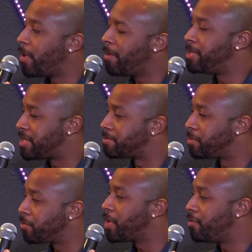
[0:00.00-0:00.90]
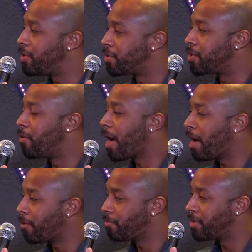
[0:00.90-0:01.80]
baby steps. Don't think you need to go
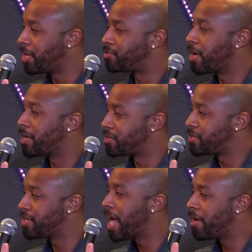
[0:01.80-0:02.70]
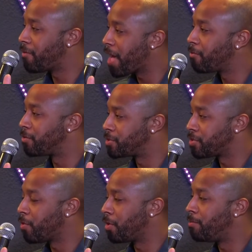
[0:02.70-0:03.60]
out and try to save every
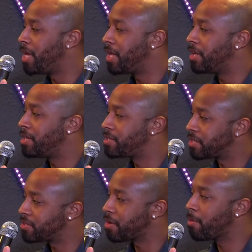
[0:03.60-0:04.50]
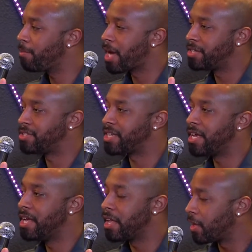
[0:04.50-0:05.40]
soul immediately. He's like, start by just,
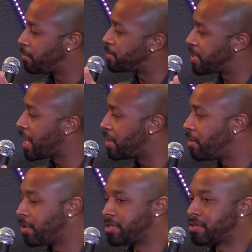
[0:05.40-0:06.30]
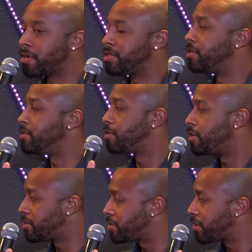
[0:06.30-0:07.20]
like you were saying, it starts in the
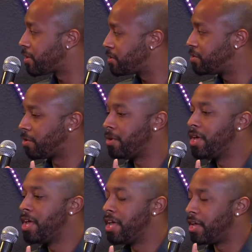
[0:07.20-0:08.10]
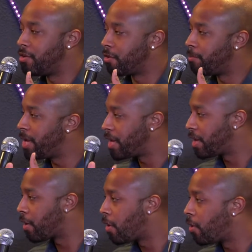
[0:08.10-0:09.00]
church. It starts, in your
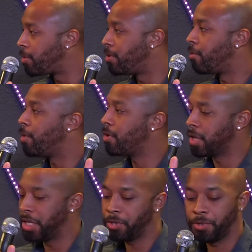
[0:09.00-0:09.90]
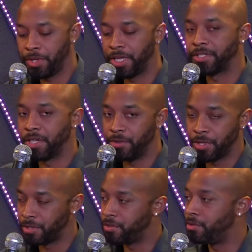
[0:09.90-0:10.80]
immediate home. What are little things that you
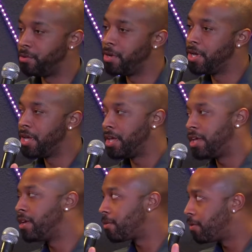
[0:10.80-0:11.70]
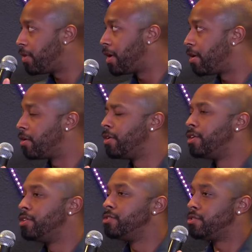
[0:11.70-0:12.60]
can do here and there
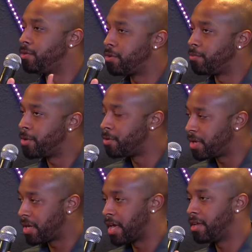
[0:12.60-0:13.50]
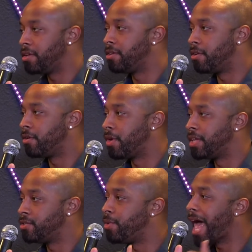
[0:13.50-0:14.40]
to communicate,
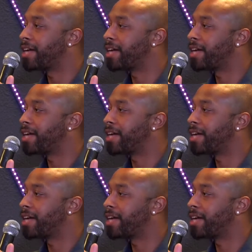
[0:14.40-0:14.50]
and to